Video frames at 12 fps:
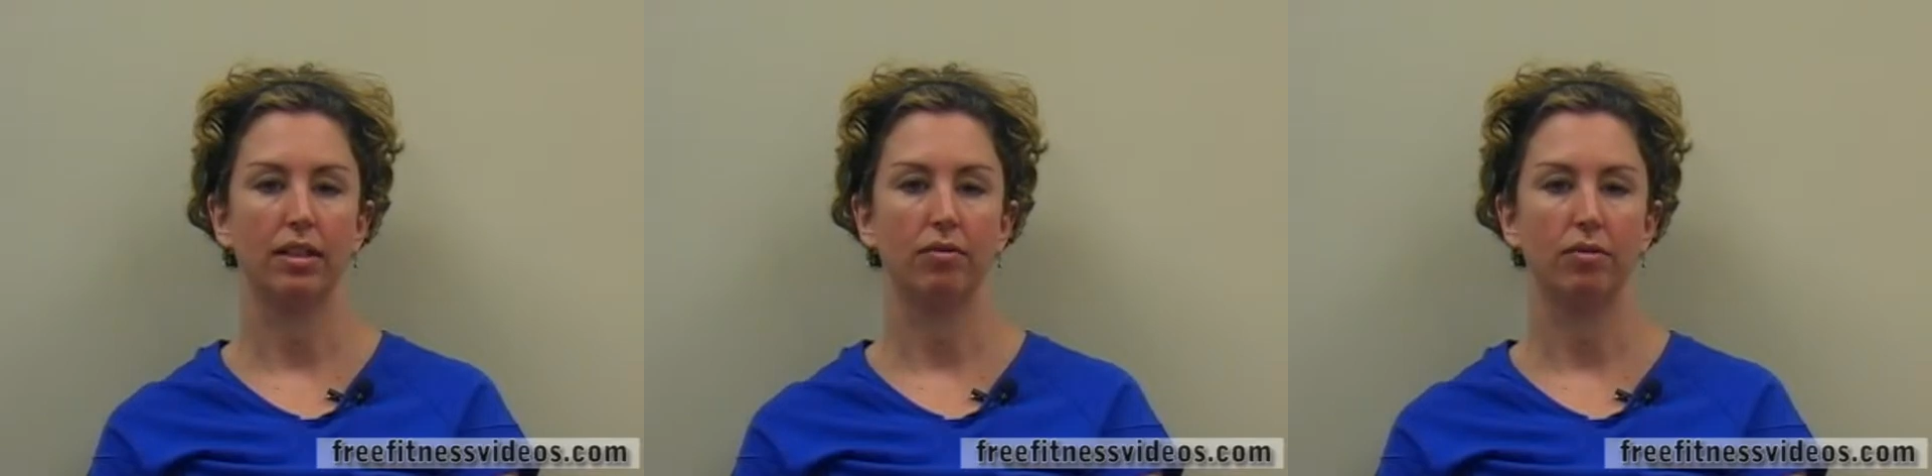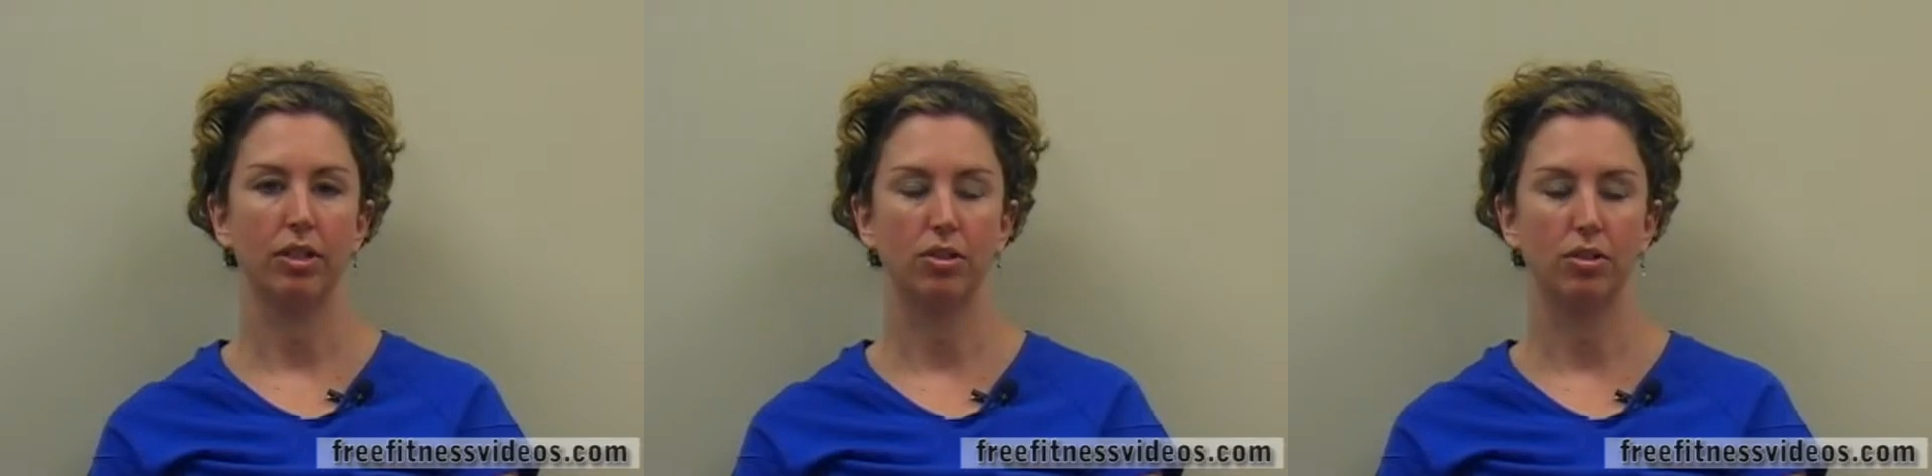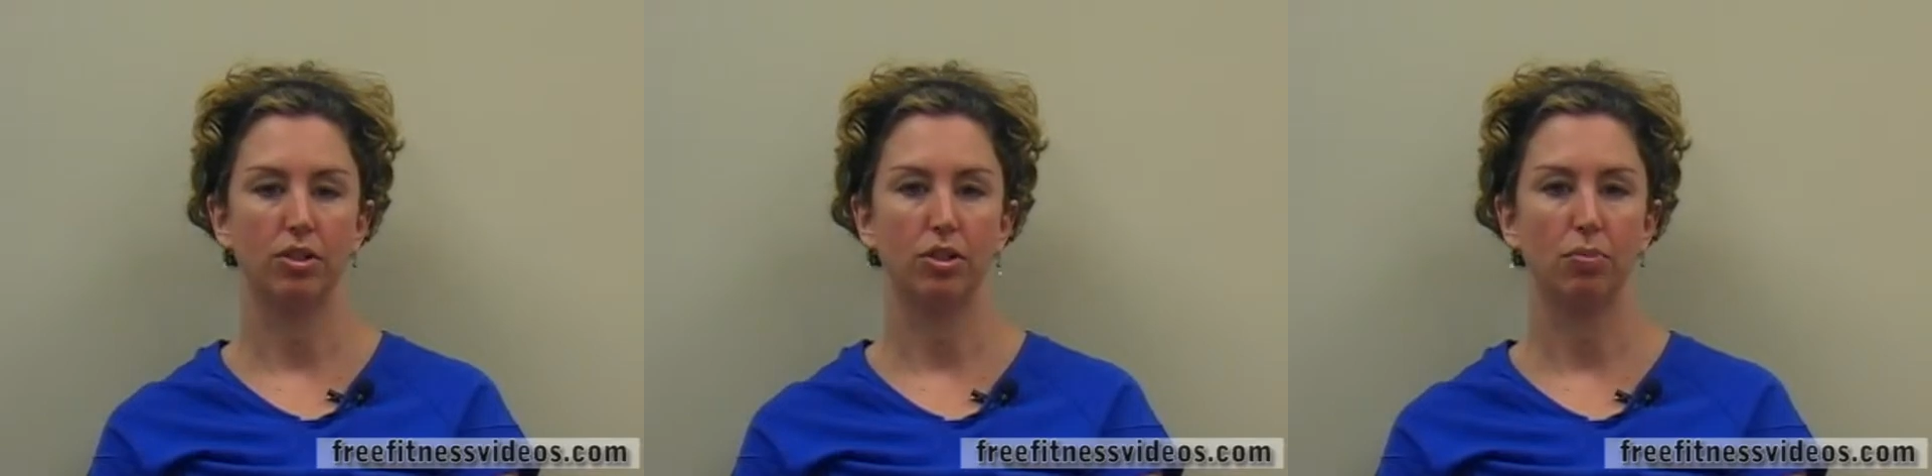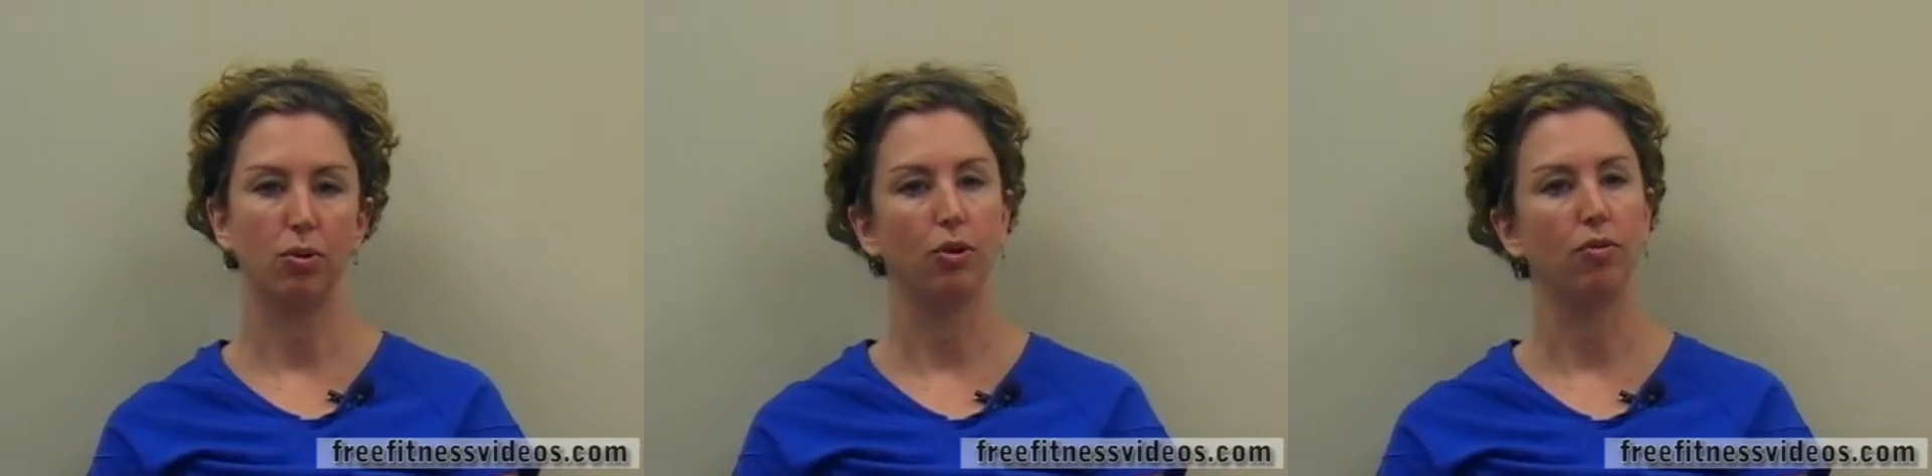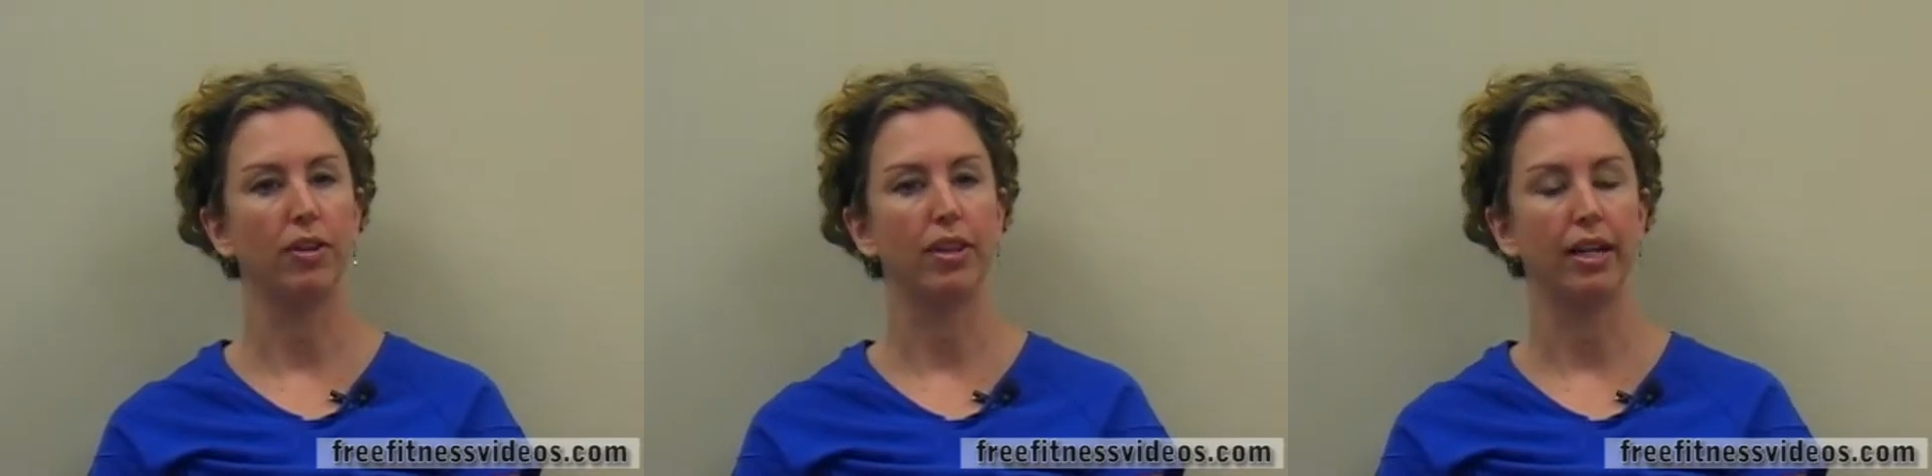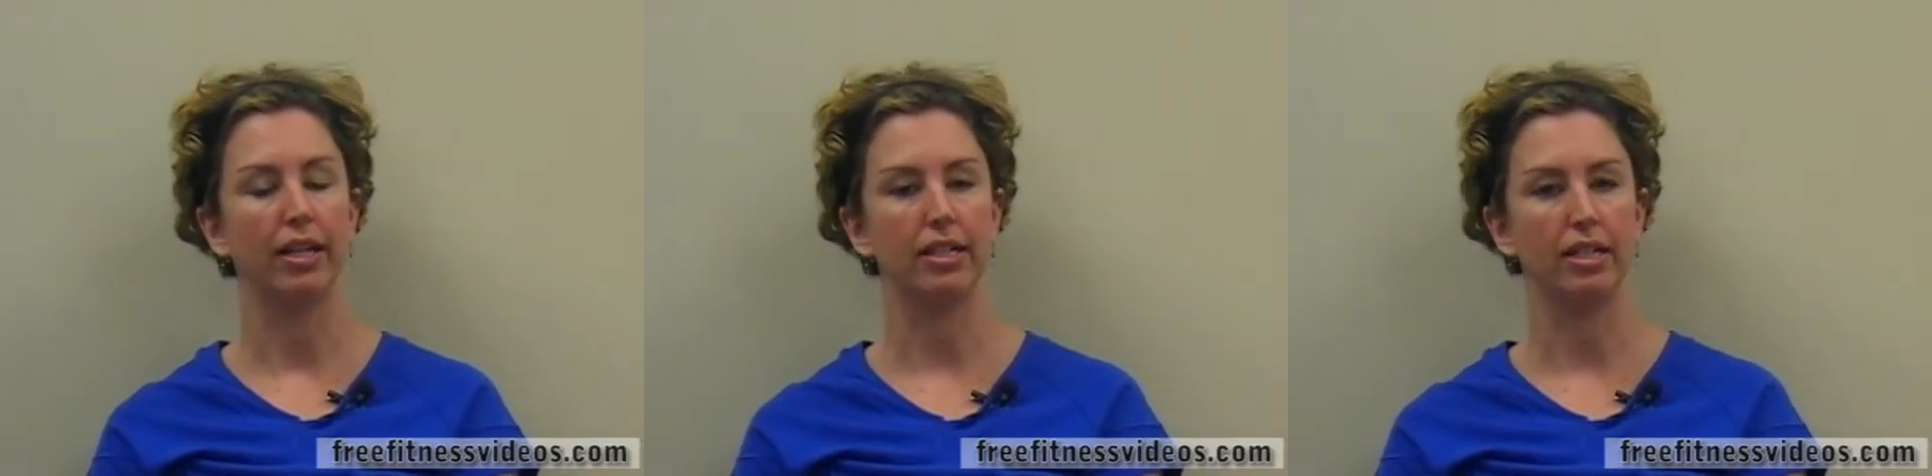research has proven
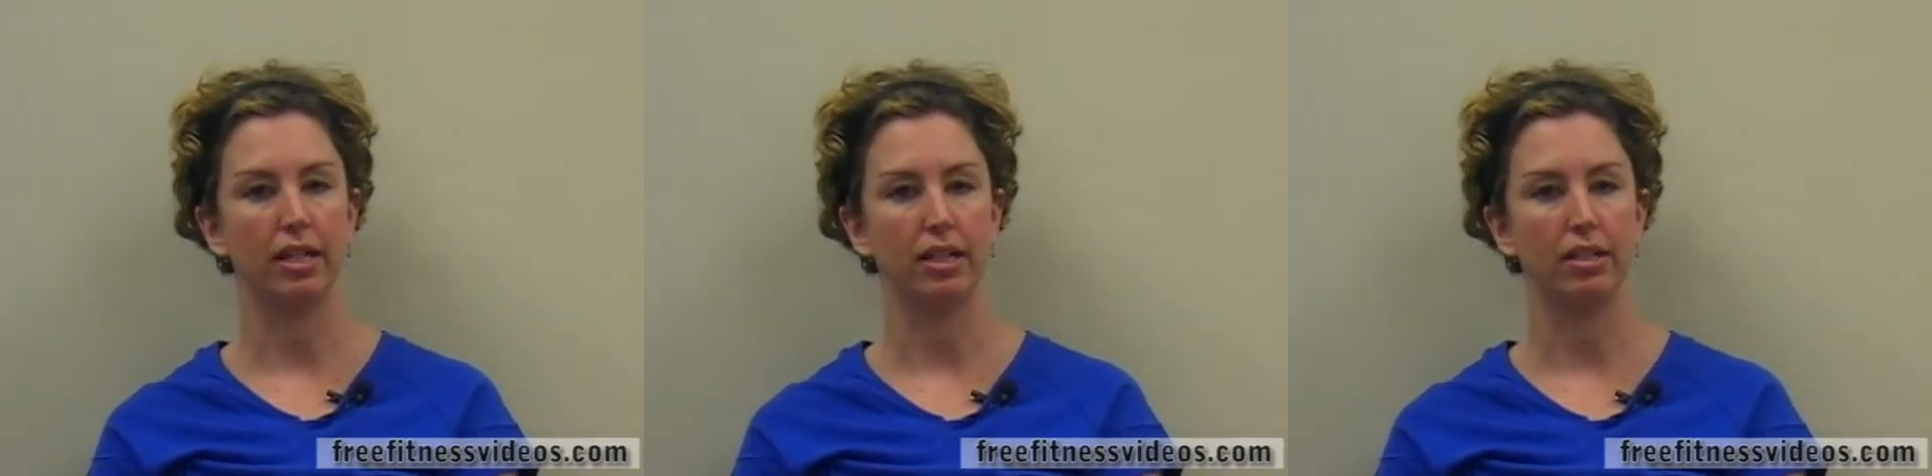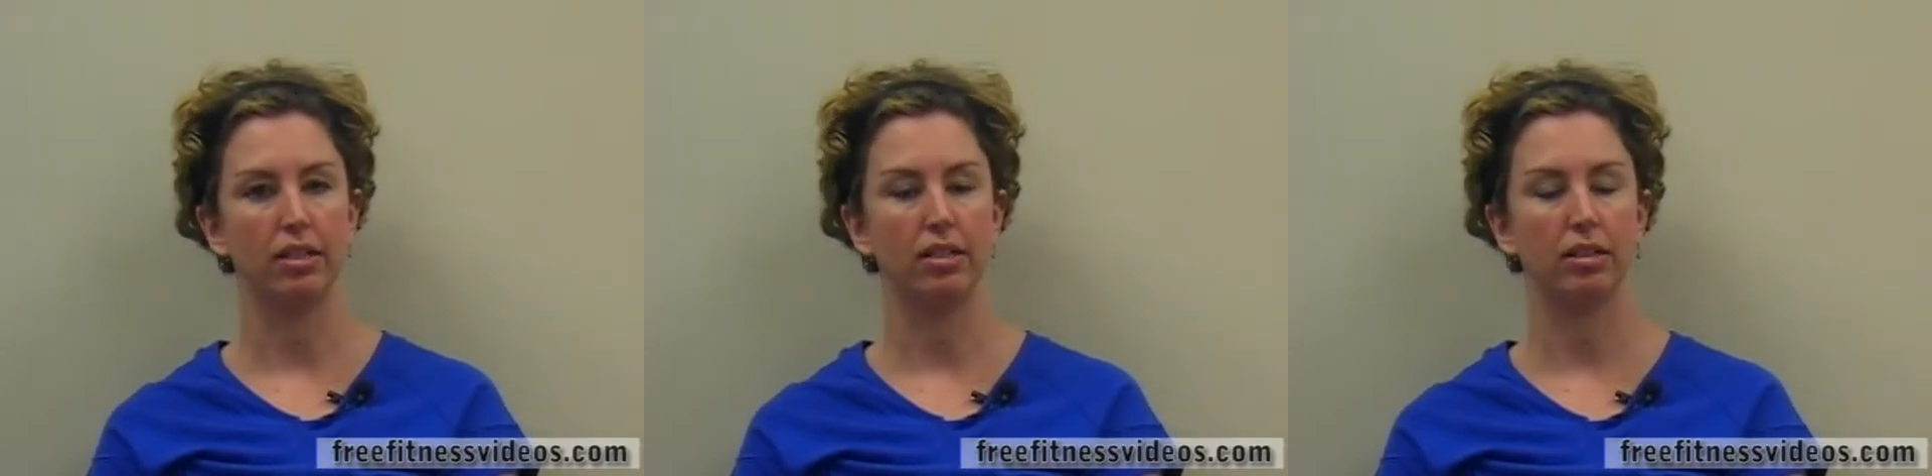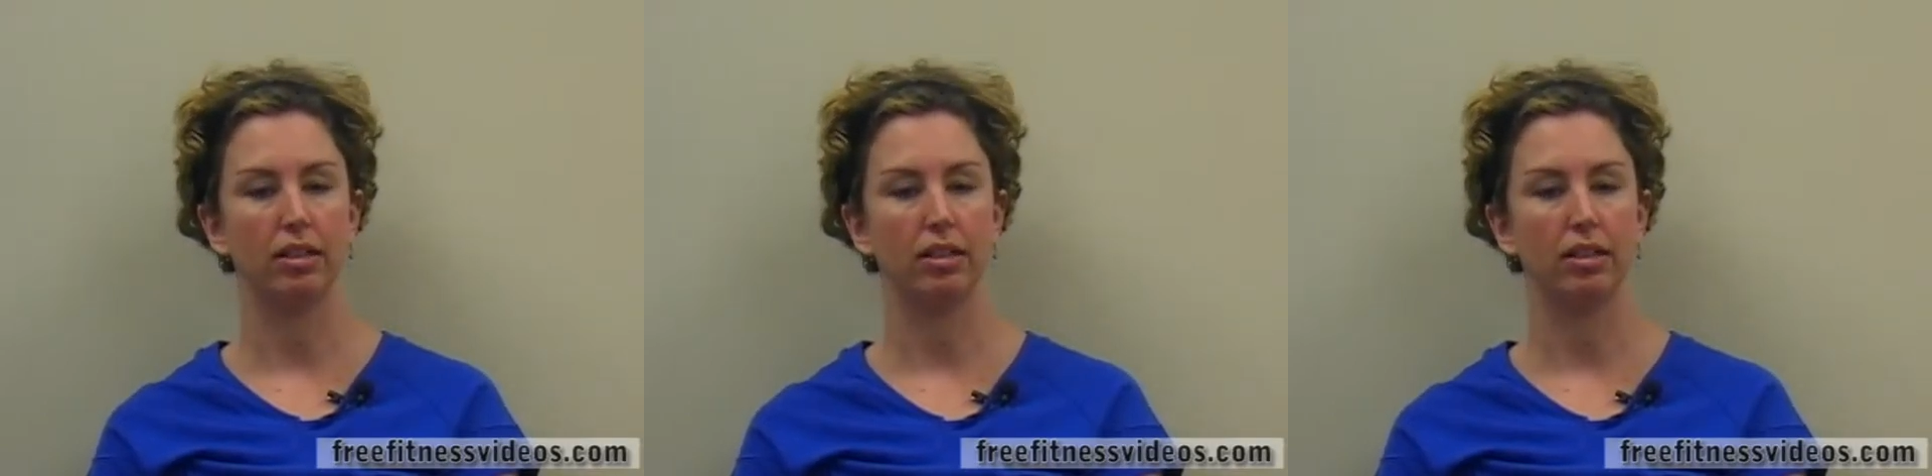that it does